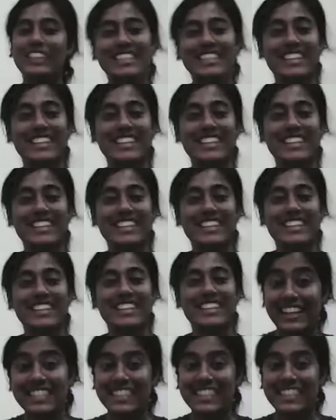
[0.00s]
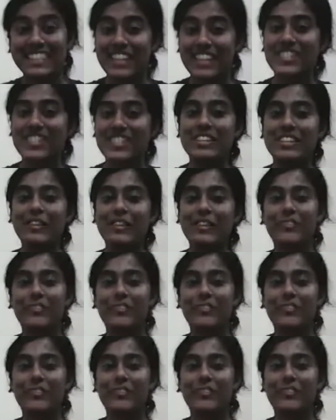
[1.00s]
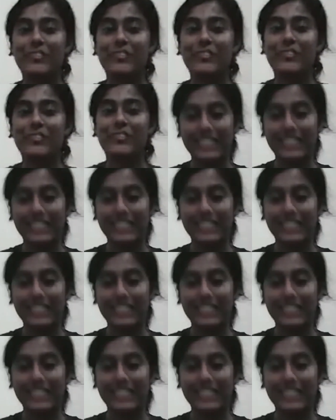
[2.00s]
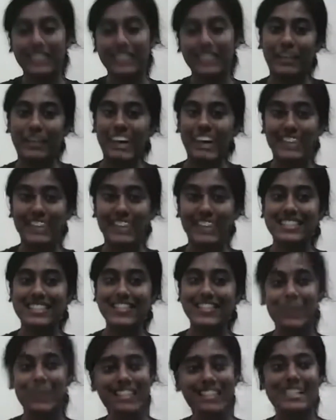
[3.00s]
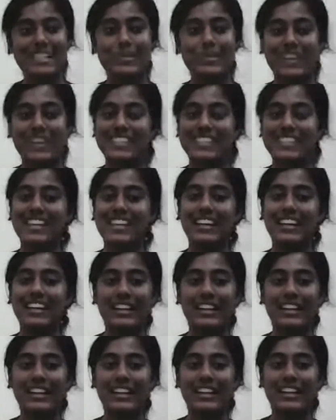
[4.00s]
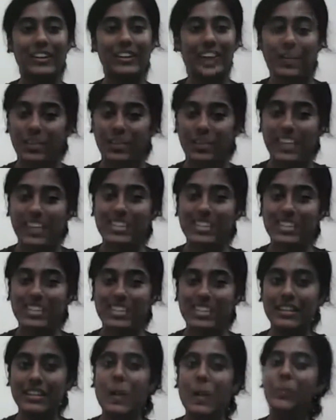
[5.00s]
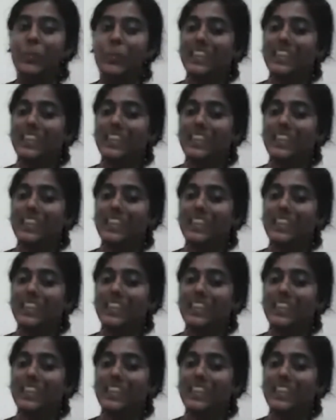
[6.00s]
So this is a ninth session of AlumConnect hosted by Excel 2020 in collaboration